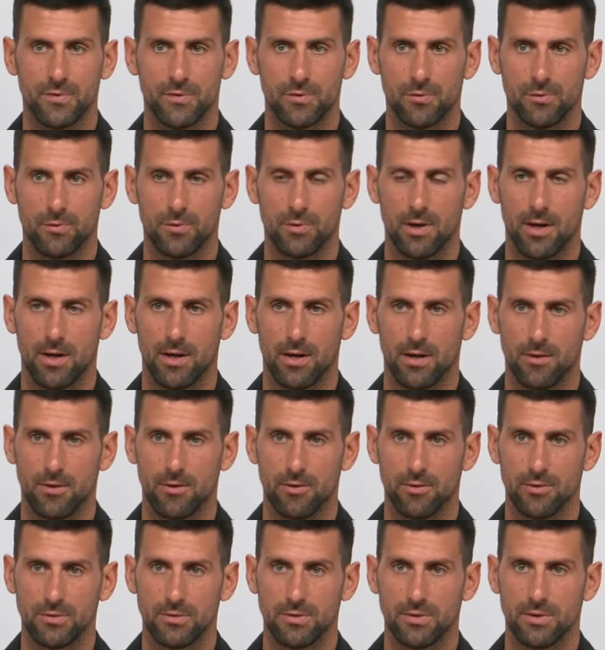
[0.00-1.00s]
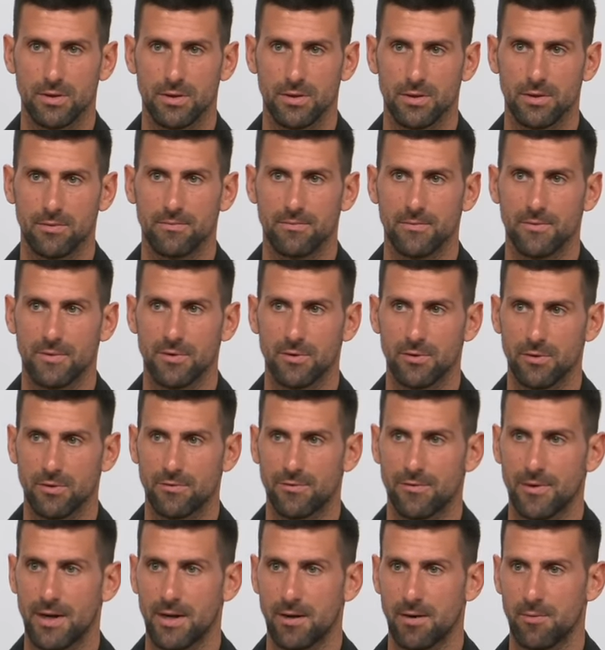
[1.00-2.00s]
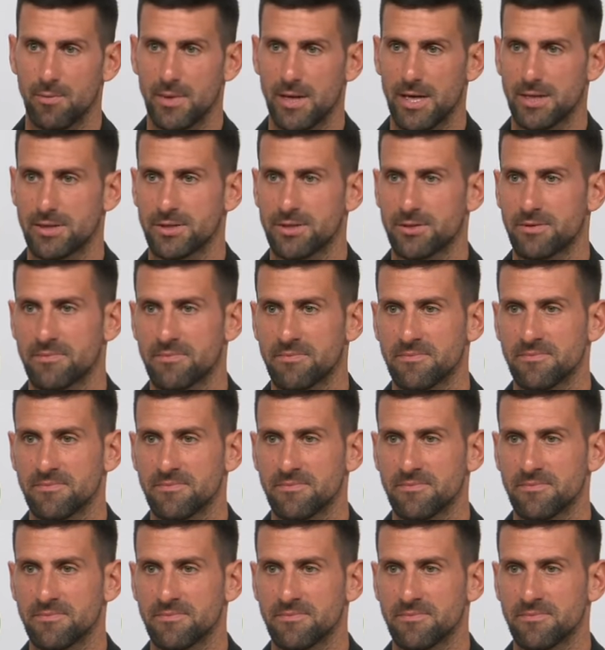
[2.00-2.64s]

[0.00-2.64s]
go to the final match.